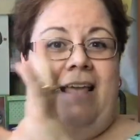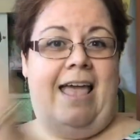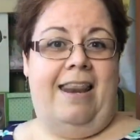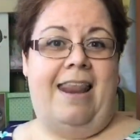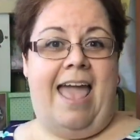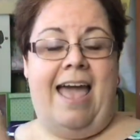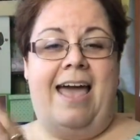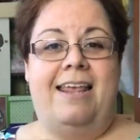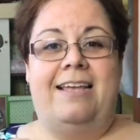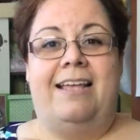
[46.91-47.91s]
and
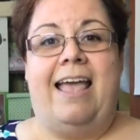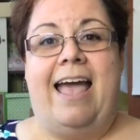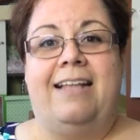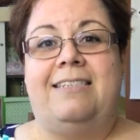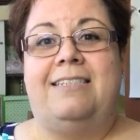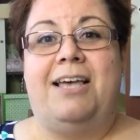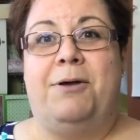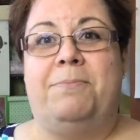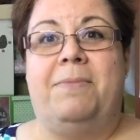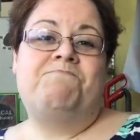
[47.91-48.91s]
add
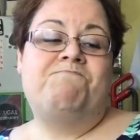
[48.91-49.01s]
some